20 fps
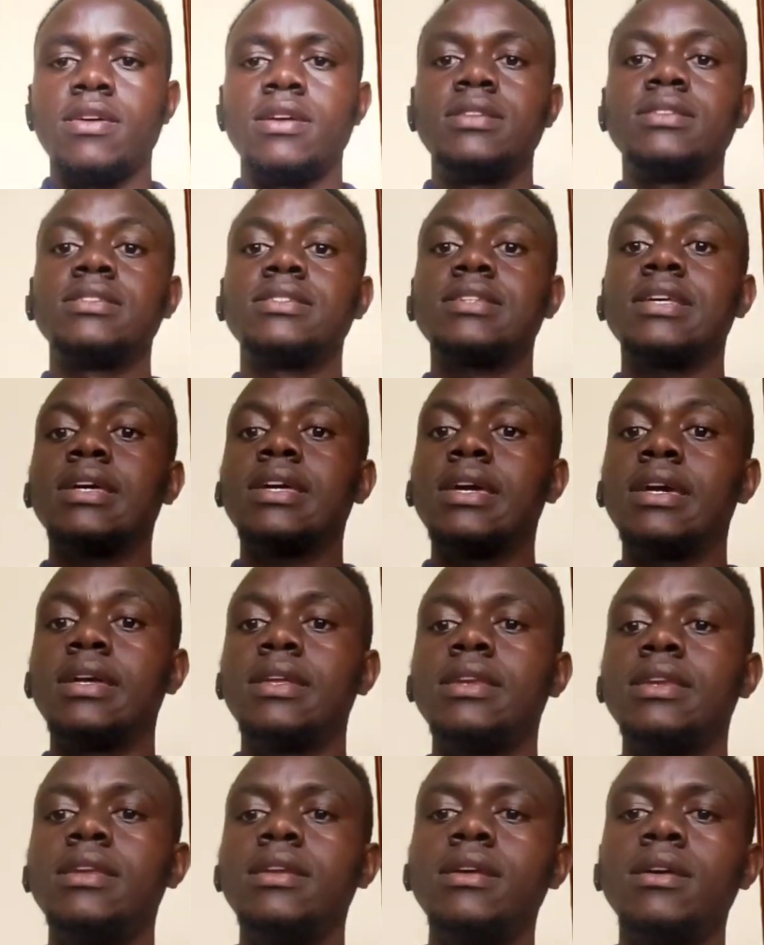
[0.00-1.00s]

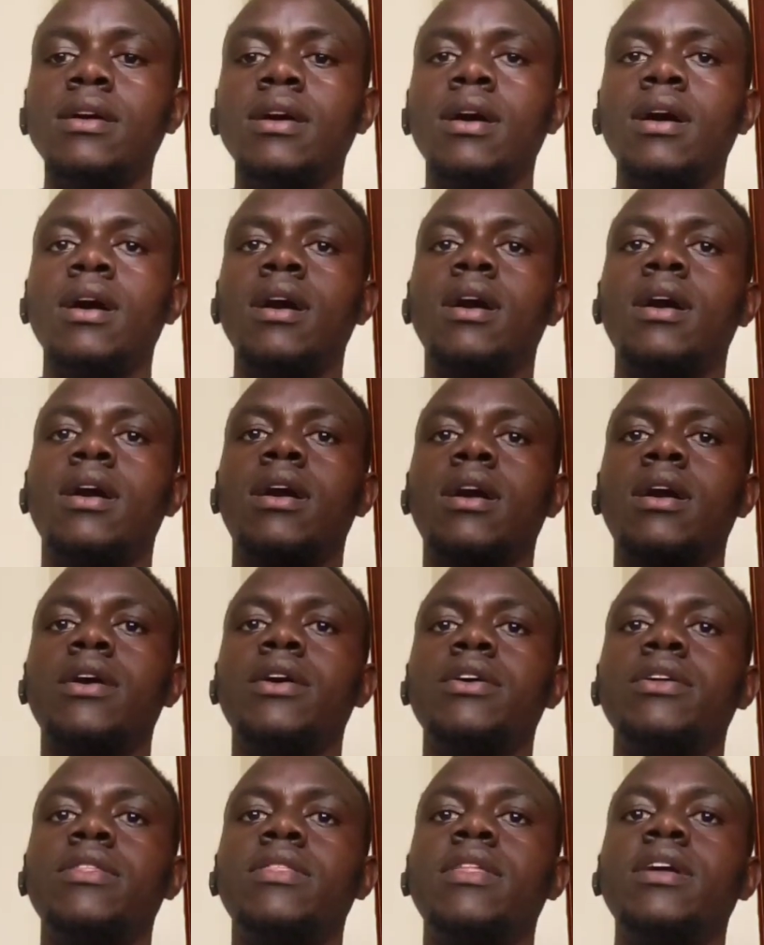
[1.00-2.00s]
second,
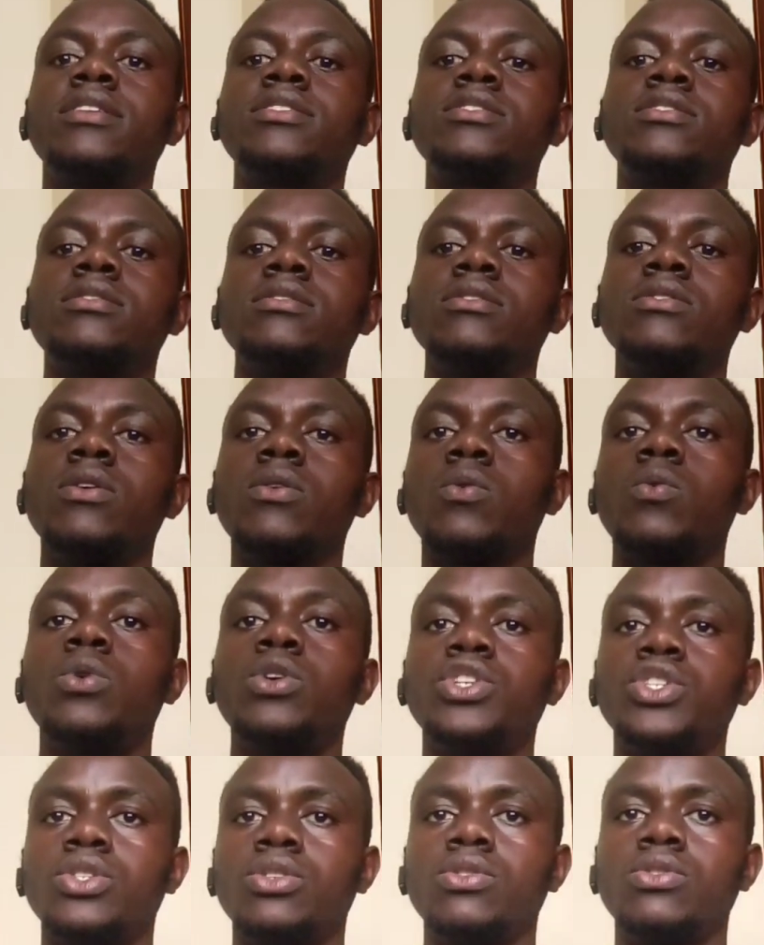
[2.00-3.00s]
that your
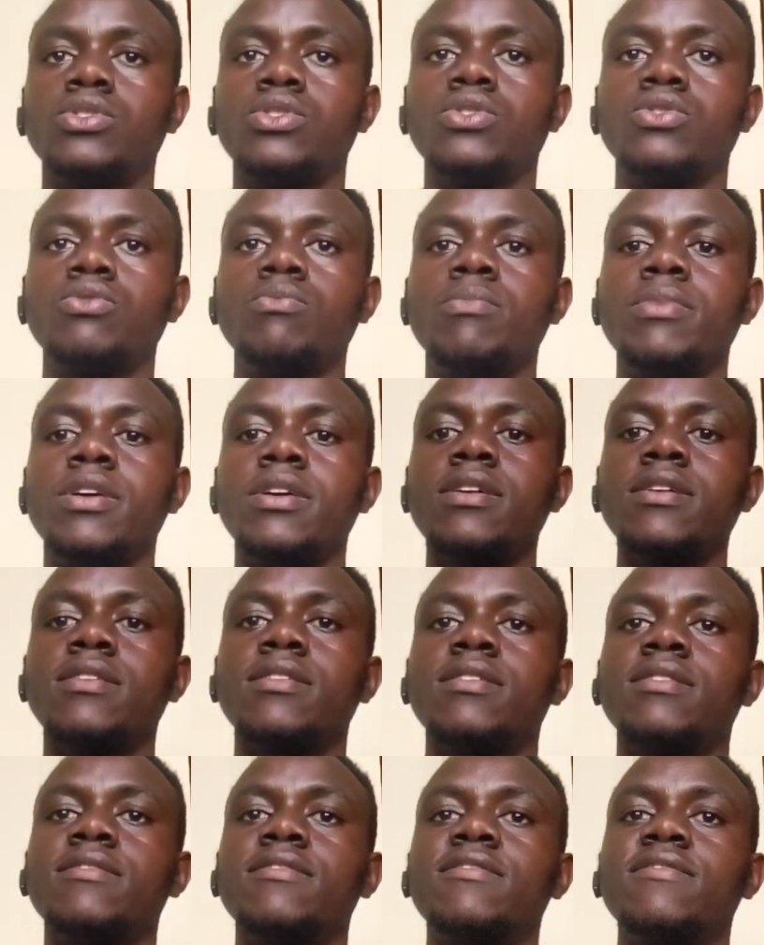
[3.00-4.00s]
question should be
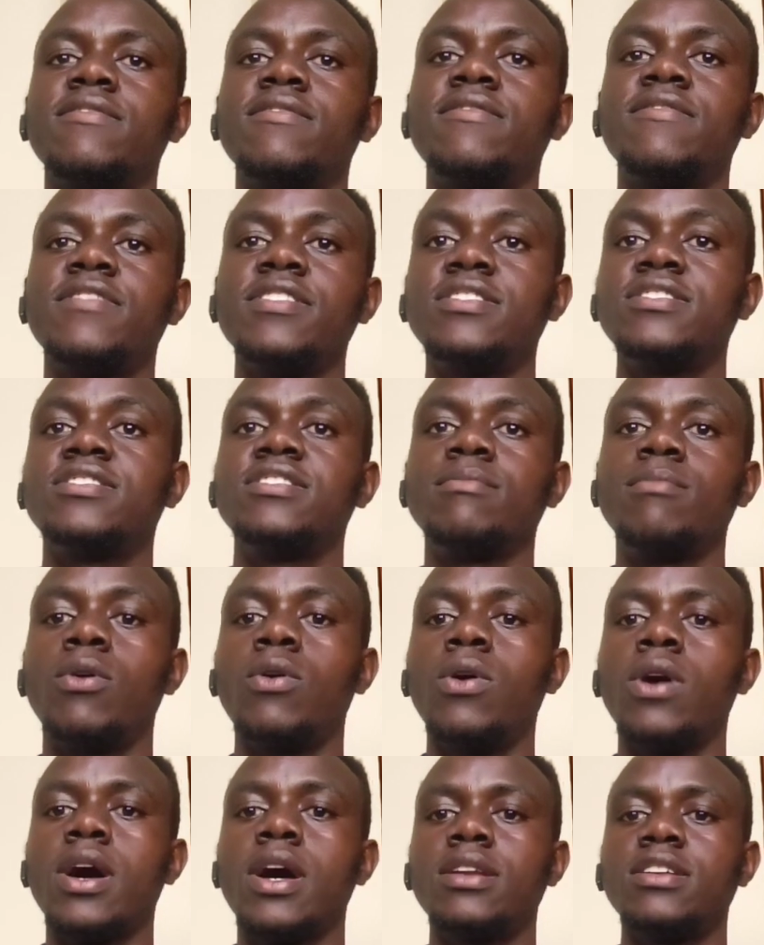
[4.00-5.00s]

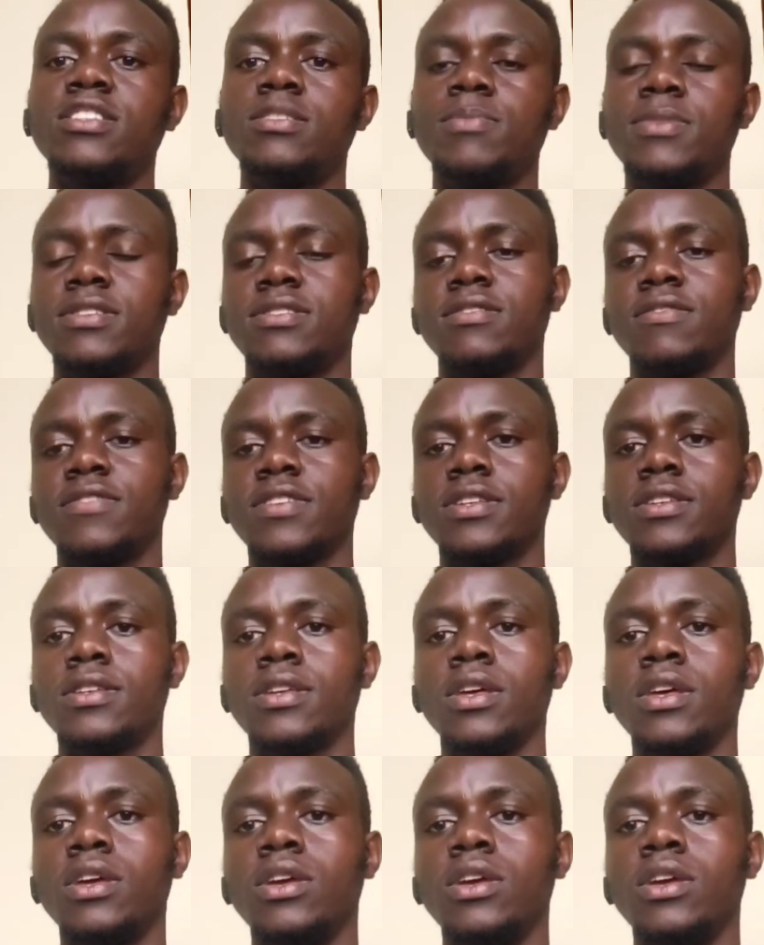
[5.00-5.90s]
feasible and specific.